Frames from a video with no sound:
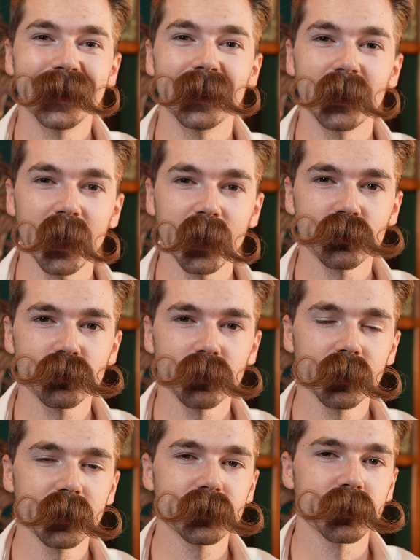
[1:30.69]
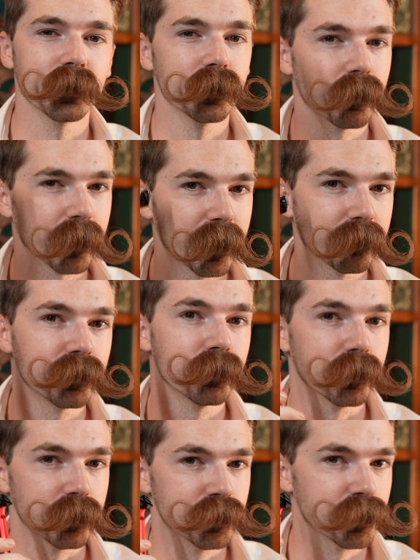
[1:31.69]
naturally, so you don't have to
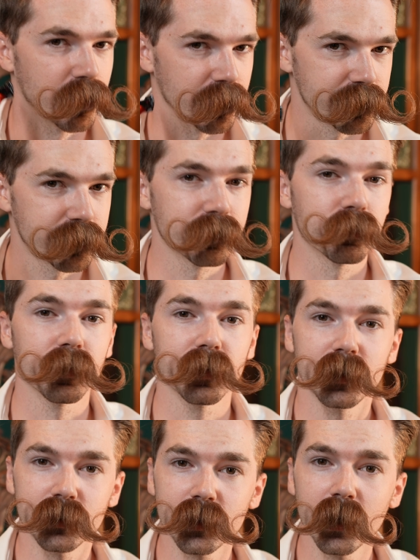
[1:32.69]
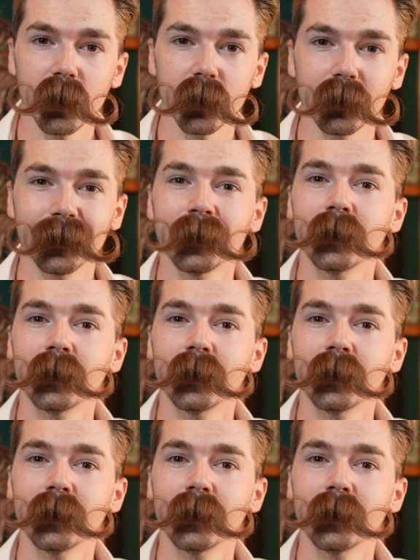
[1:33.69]
adjust with each cut